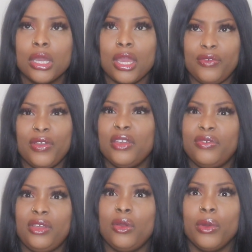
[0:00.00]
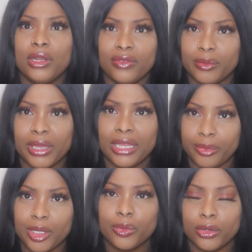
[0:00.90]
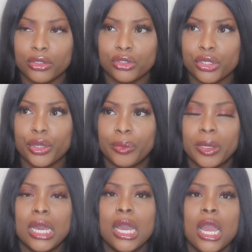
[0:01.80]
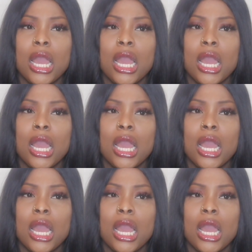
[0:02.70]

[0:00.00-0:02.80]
If anything, you're one of the main people on the show, but